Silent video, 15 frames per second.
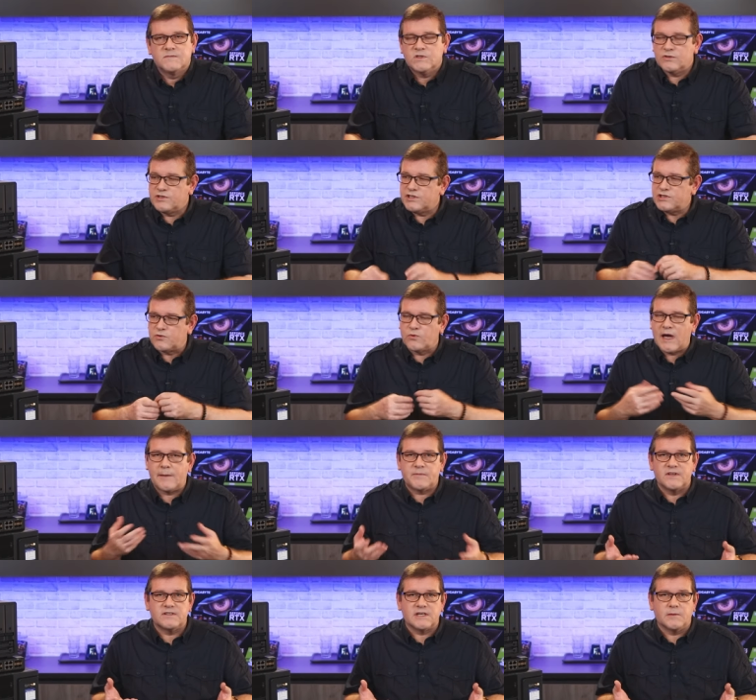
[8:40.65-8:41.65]
So just to
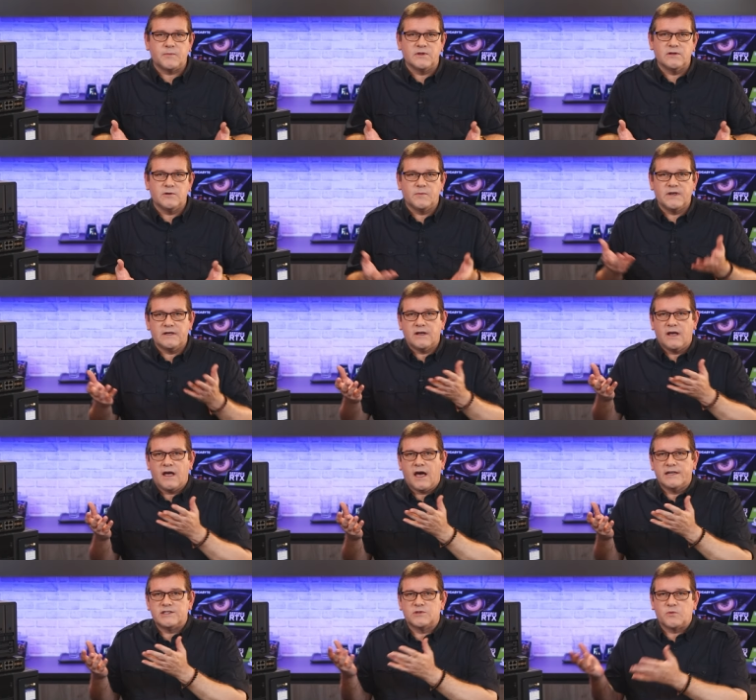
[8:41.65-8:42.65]
wrap this up a little bit,
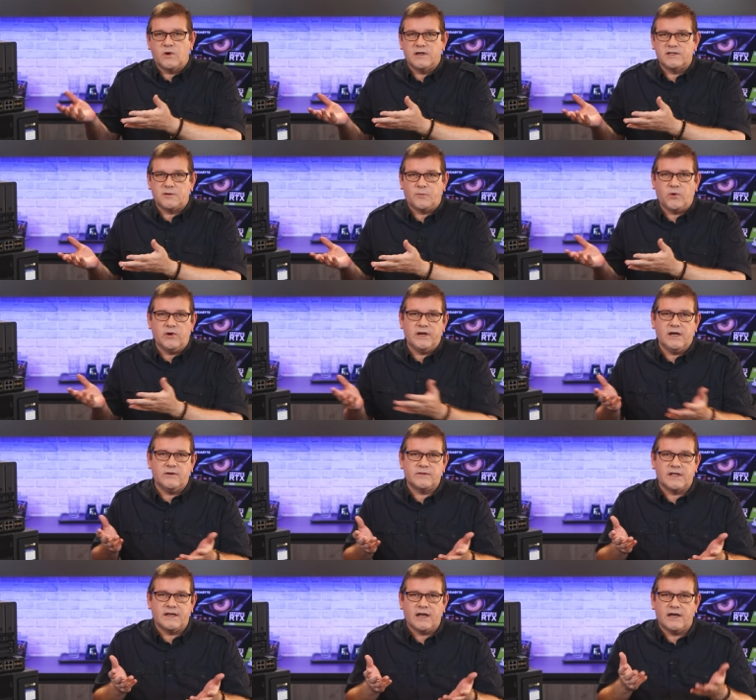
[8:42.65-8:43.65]
I just wanted to point
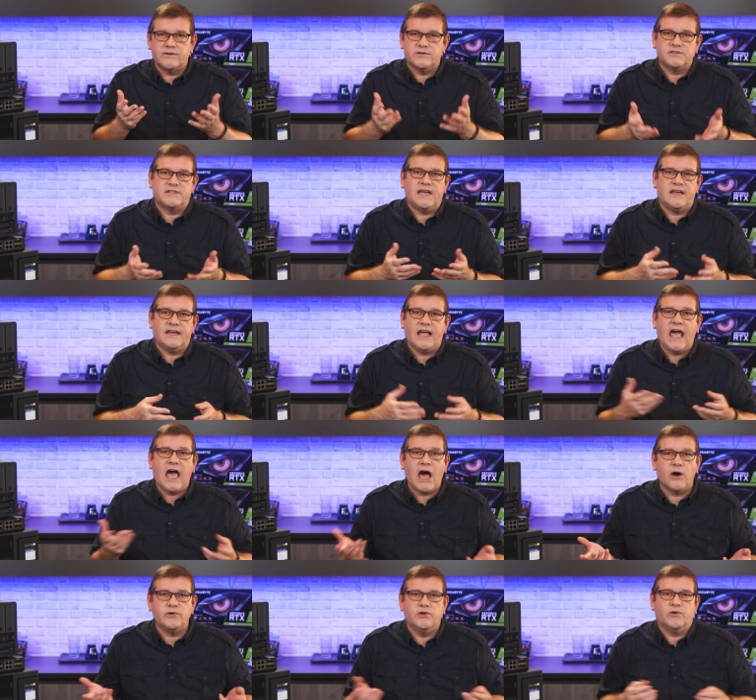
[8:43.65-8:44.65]
out that understanding
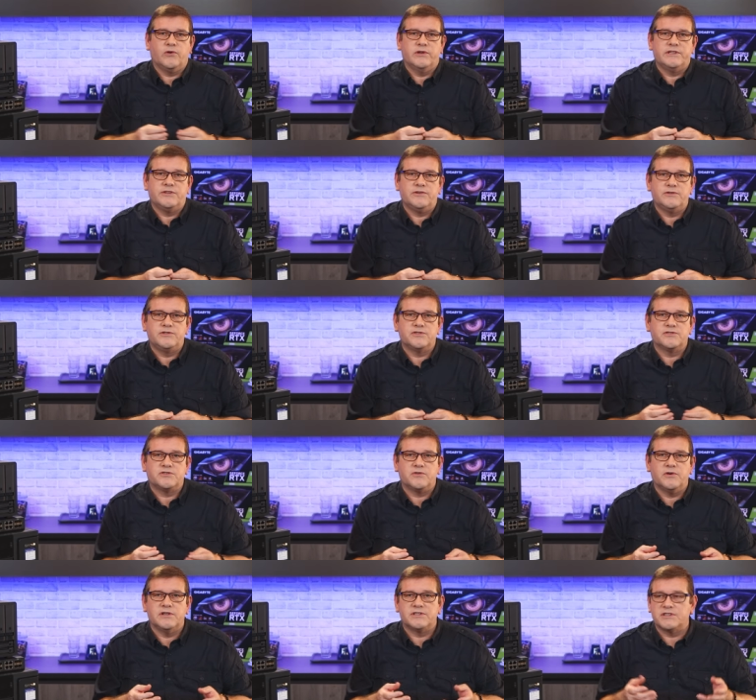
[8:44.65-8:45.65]
how you're going to use your
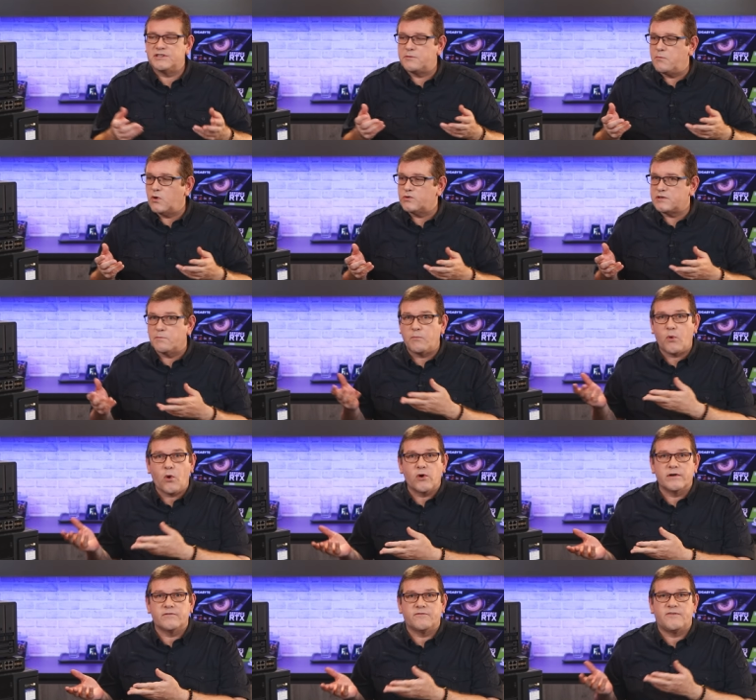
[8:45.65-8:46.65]
storage is the most
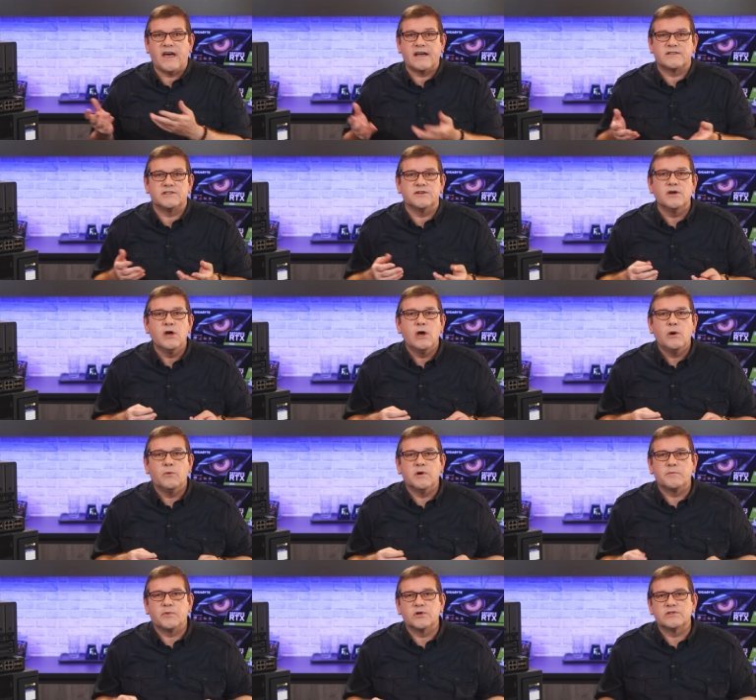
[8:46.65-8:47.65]
important factor
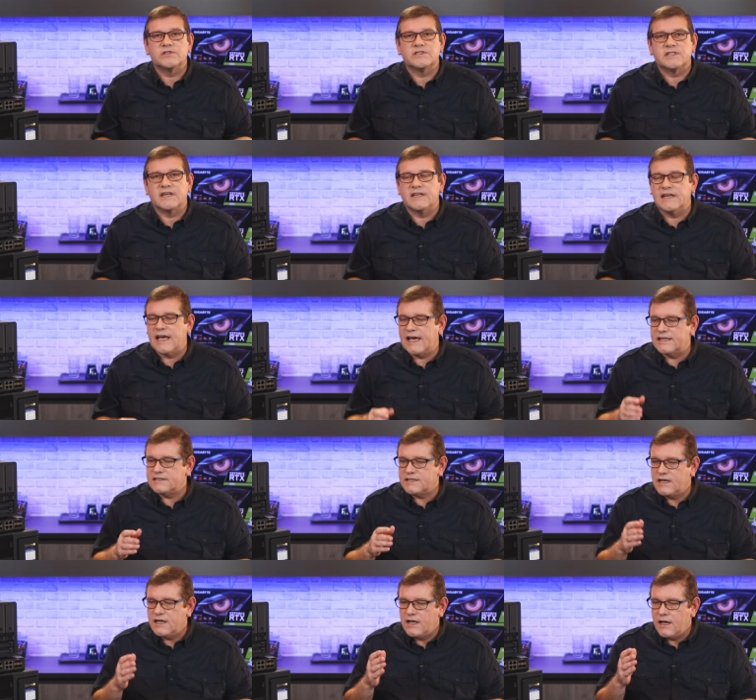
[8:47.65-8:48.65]
when purchasing a NAS